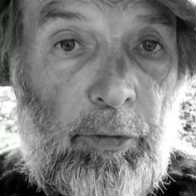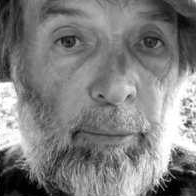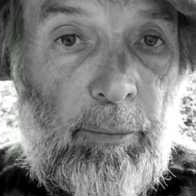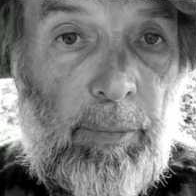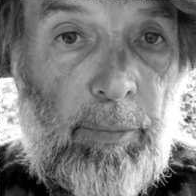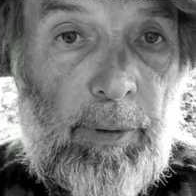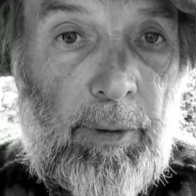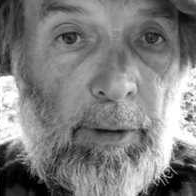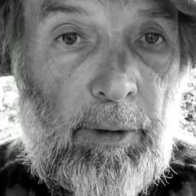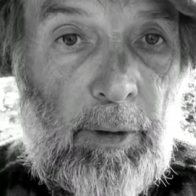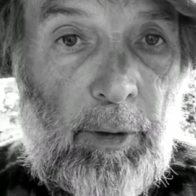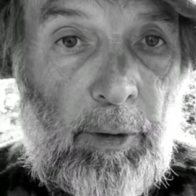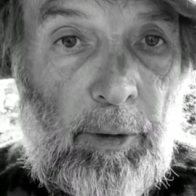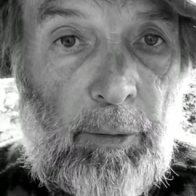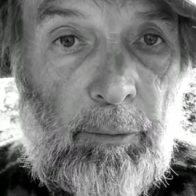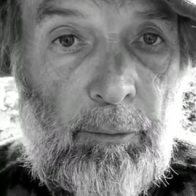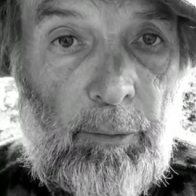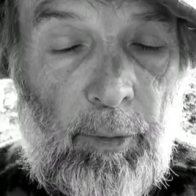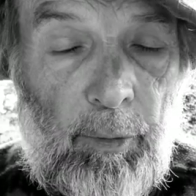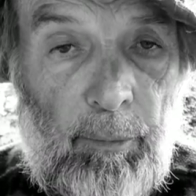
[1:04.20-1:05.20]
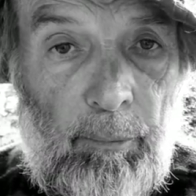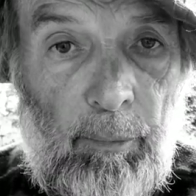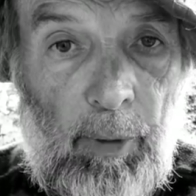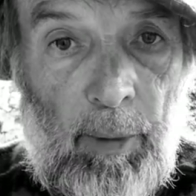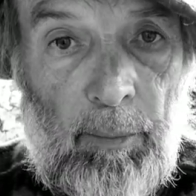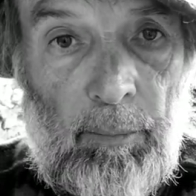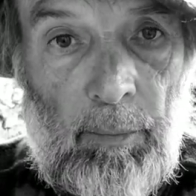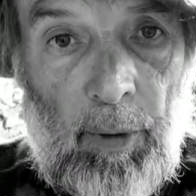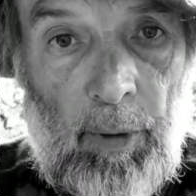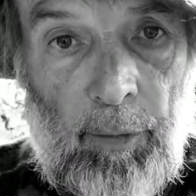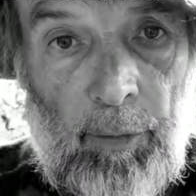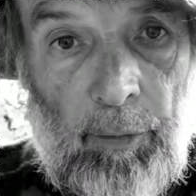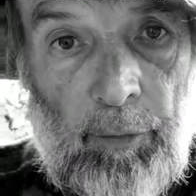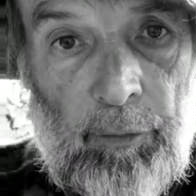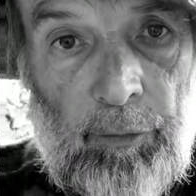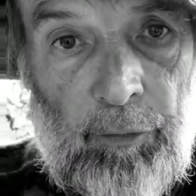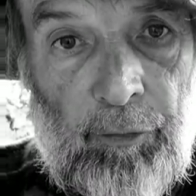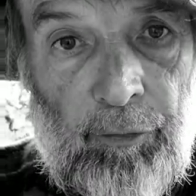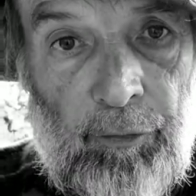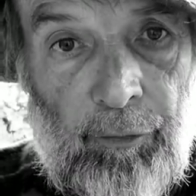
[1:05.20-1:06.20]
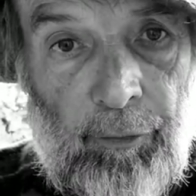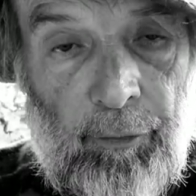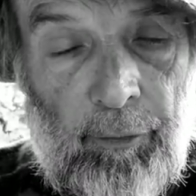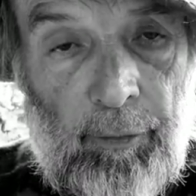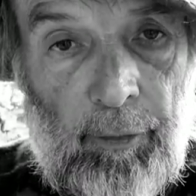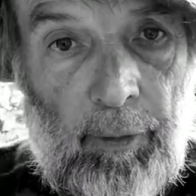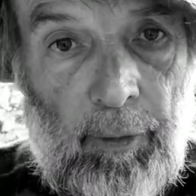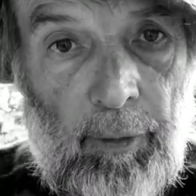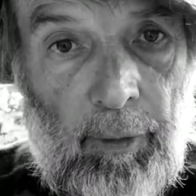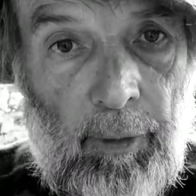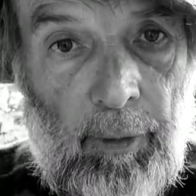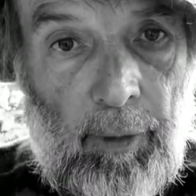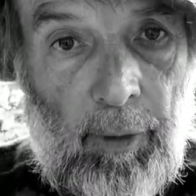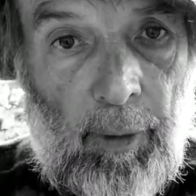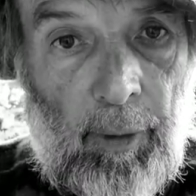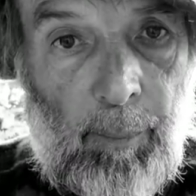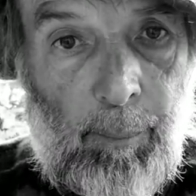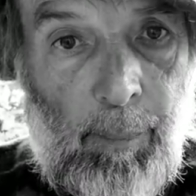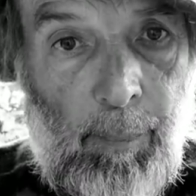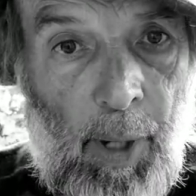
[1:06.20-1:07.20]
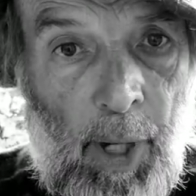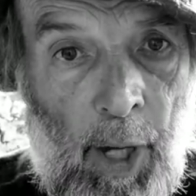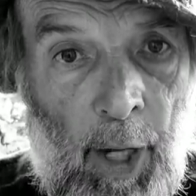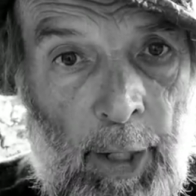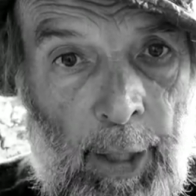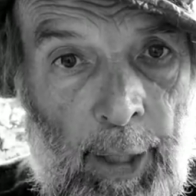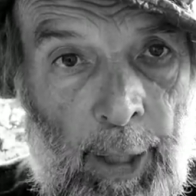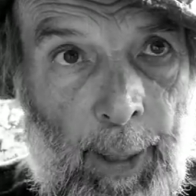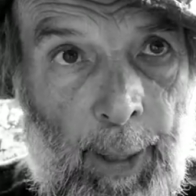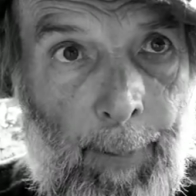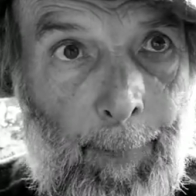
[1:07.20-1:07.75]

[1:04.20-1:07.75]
to be alone with my mother's body.